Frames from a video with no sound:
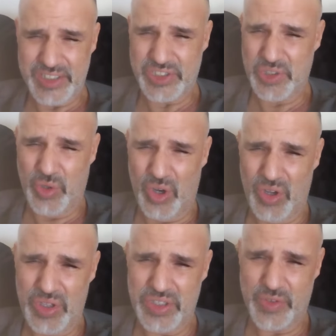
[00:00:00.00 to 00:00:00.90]
So
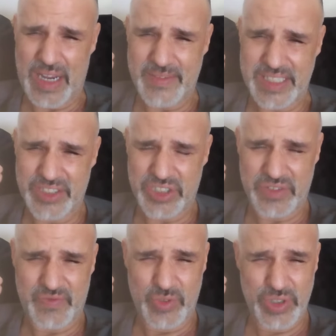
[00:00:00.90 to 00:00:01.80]
all the
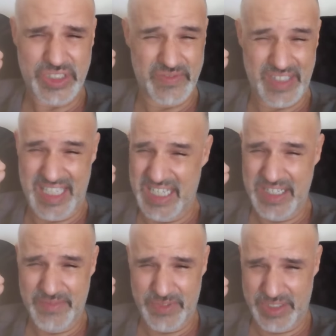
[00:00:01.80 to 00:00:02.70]
gravitational force of
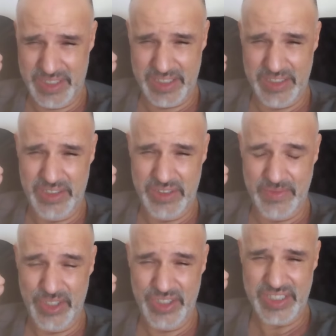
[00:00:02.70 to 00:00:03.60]
everything in the
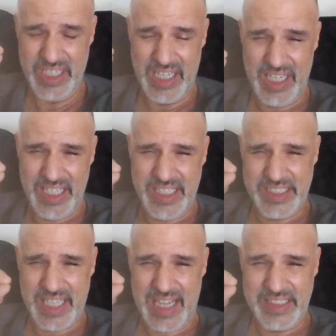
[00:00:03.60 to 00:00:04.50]
universe
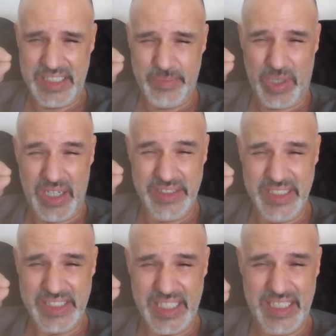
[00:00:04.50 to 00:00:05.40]
is acting upon
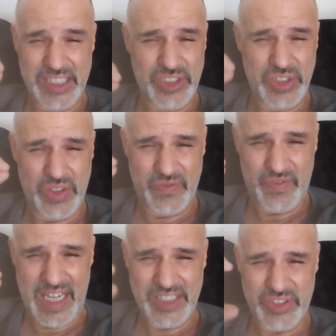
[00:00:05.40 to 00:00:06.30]
this, and as you go
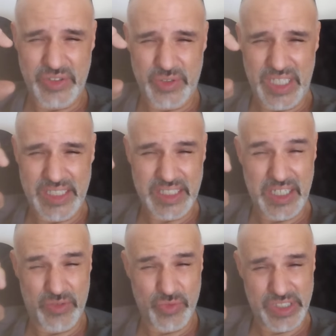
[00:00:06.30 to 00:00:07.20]
faster, it creates
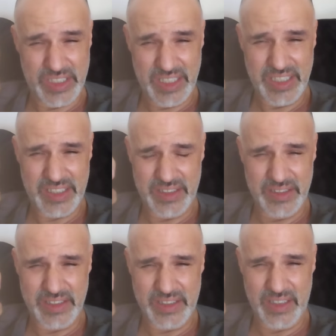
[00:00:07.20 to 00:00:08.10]
a
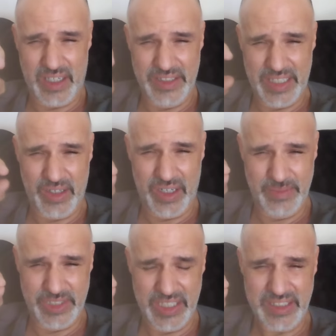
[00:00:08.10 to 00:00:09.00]
resistance on that
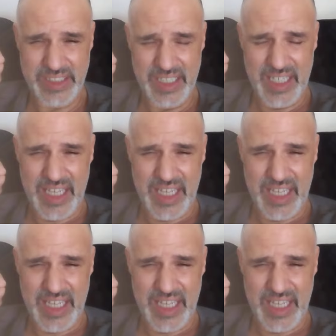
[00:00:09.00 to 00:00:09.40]
object,